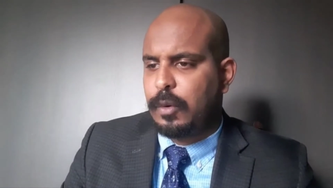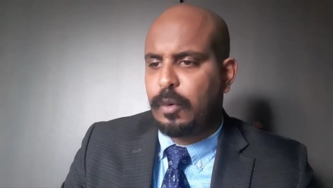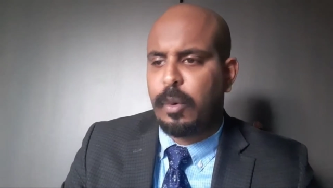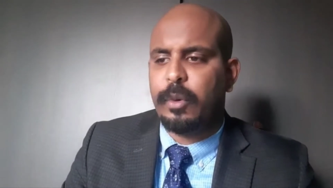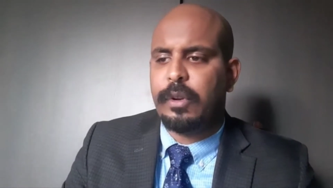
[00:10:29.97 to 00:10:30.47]

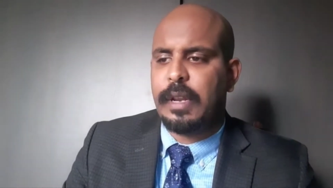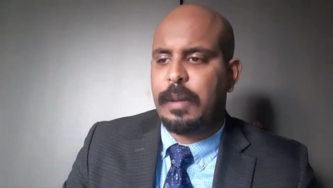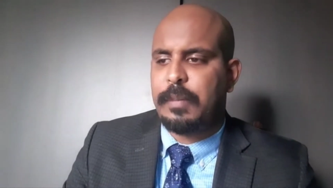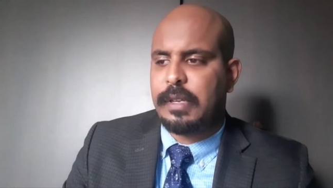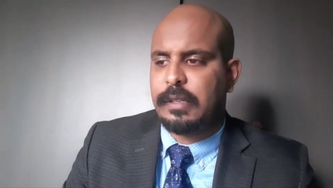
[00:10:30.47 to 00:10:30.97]
quoted
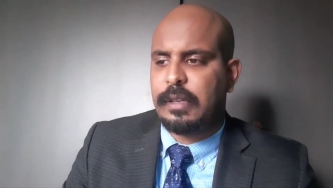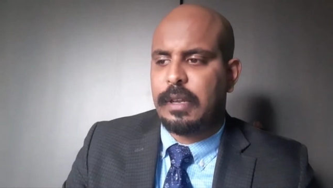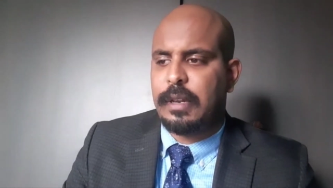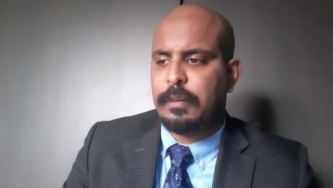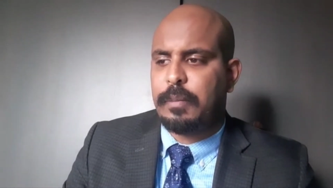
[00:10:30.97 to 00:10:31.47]
Amnesty
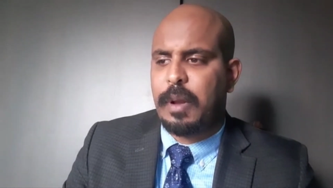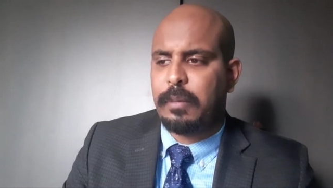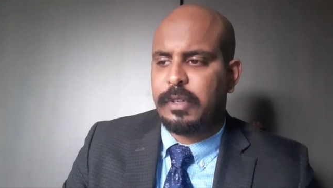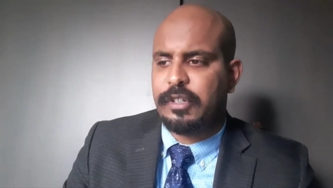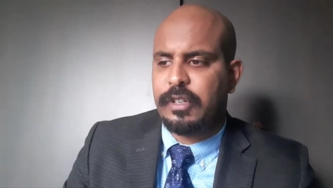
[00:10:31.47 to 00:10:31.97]
and
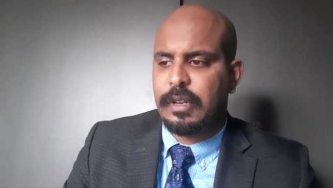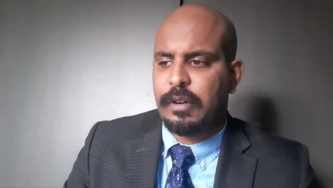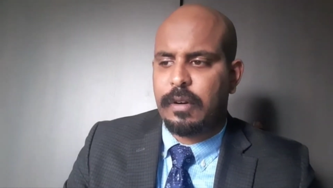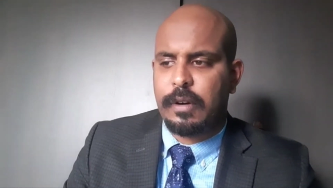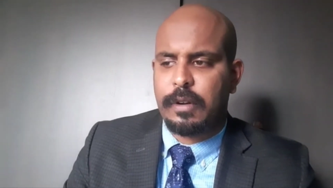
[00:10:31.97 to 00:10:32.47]
published an
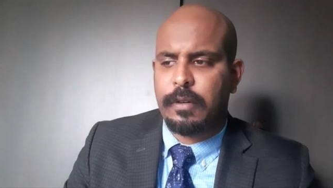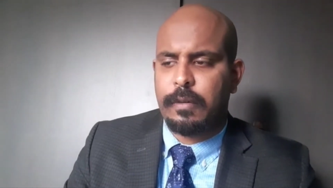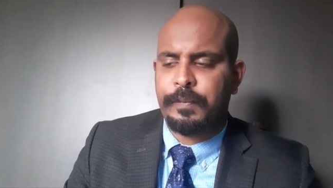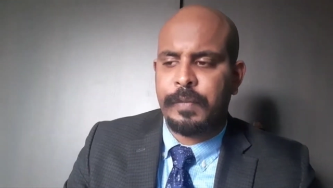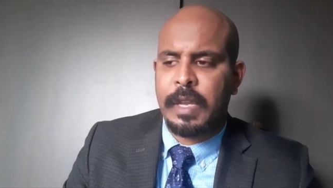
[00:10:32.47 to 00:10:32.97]
article
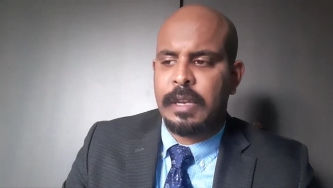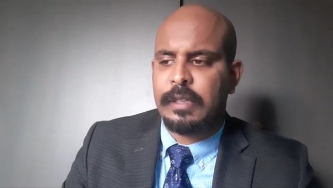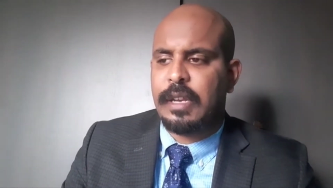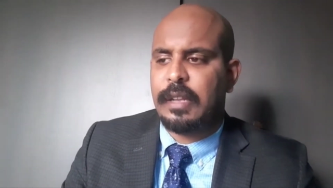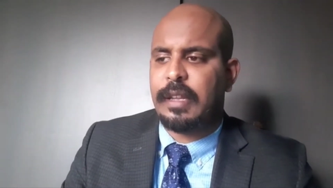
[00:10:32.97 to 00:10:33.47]

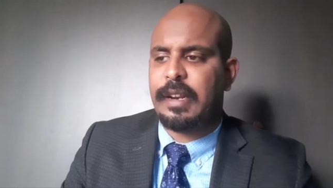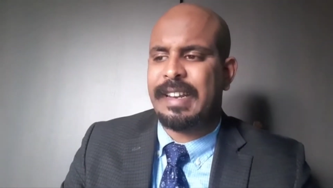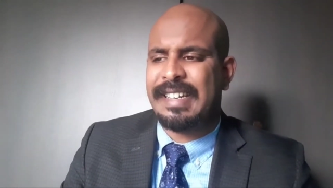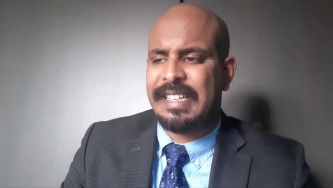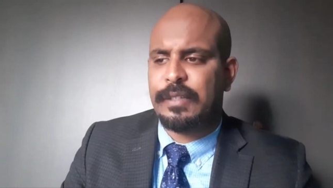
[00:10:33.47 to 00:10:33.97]
saying that
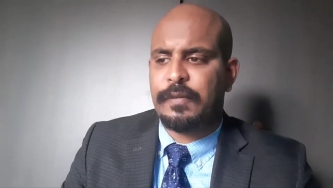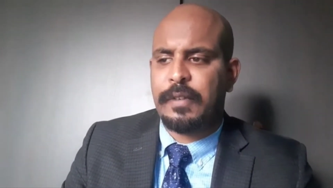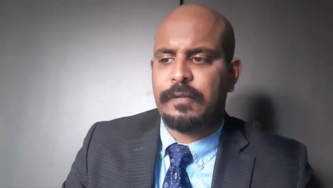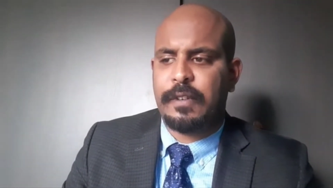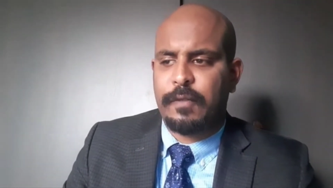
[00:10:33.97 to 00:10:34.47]
at least
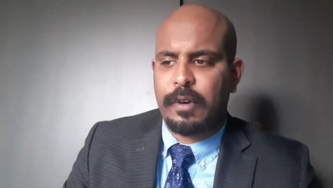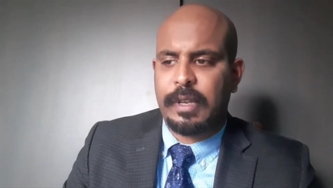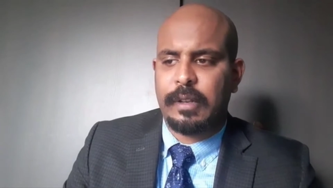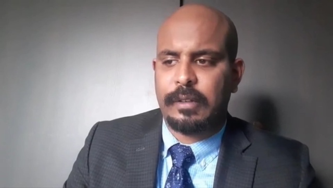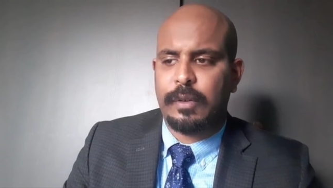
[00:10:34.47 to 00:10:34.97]
54
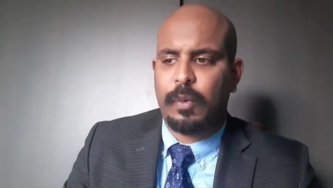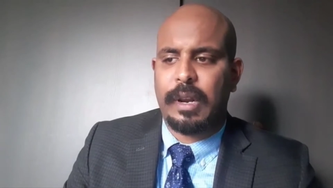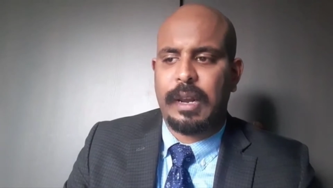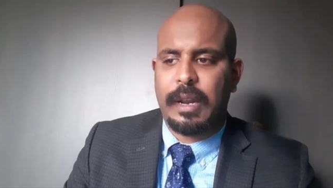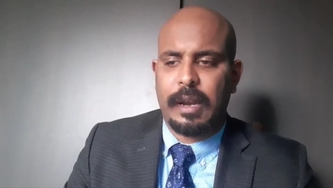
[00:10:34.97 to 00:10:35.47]
killed in
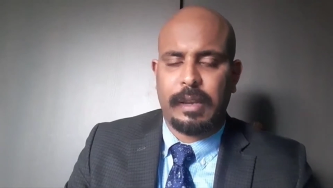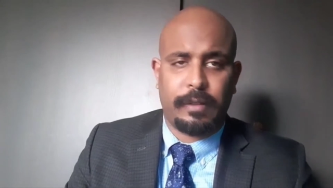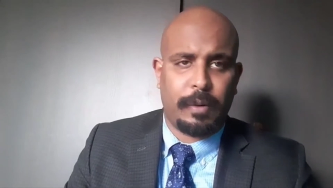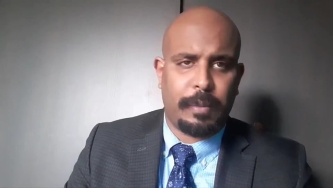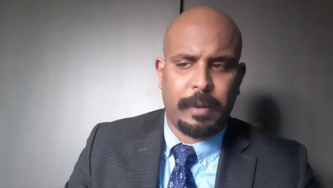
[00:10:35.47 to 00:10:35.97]
Wallagga,
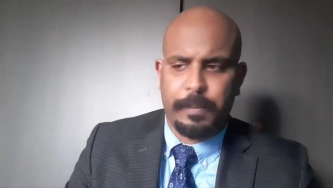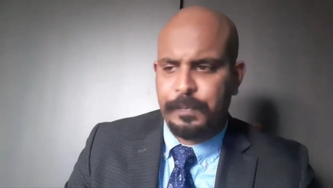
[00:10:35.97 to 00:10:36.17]
Ethiopia.